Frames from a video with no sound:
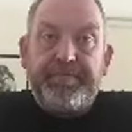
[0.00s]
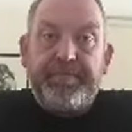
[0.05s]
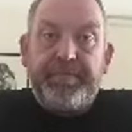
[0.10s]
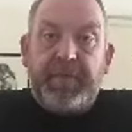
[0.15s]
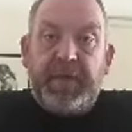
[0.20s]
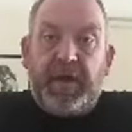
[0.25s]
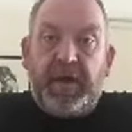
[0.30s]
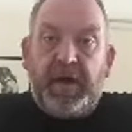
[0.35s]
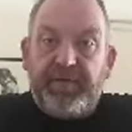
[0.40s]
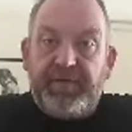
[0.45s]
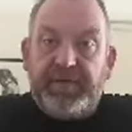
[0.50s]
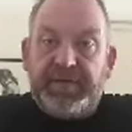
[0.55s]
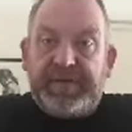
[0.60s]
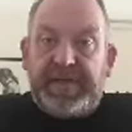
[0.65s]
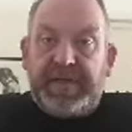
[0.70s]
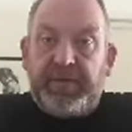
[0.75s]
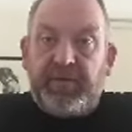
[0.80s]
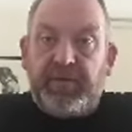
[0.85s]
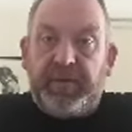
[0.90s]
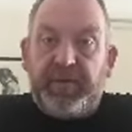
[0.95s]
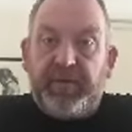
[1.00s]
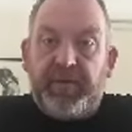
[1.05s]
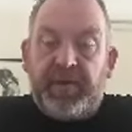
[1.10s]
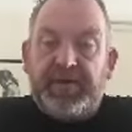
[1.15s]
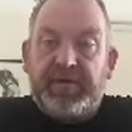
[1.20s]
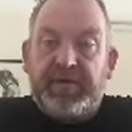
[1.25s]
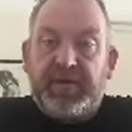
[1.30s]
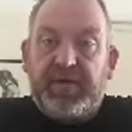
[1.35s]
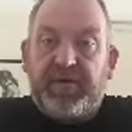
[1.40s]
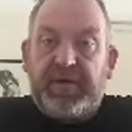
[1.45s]
Obviously we want
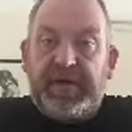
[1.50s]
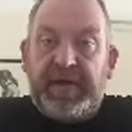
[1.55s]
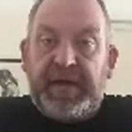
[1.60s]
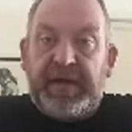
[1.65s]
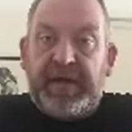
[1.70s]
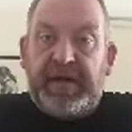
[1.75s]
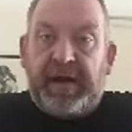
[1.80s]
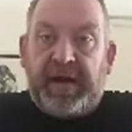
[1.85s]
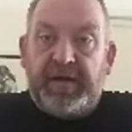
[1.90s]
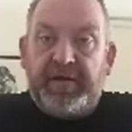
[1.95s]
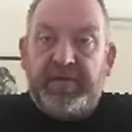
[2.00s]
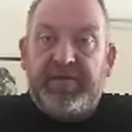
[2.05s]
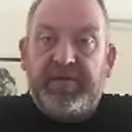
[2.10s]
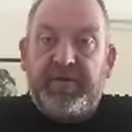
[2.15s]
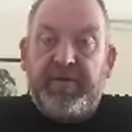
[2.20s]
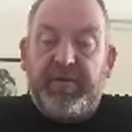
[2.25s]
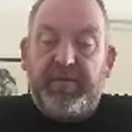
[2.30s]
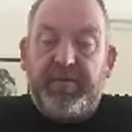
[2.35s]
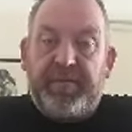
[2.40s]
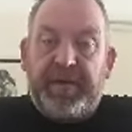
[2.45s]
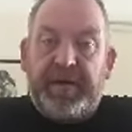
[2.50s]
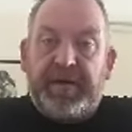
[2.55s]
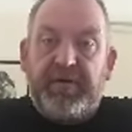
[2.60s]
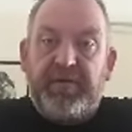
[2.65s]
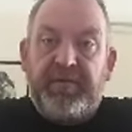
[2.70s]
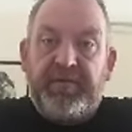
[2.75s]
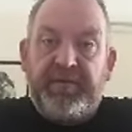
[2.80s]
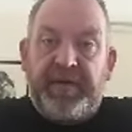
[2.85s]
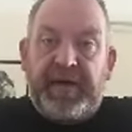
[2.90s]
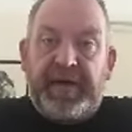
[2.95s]
to create larger and bigger
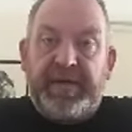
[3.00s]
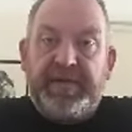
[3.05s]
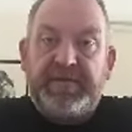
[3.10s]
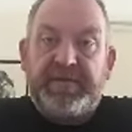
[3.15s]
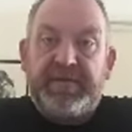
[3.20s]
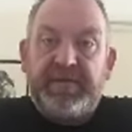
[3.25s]
events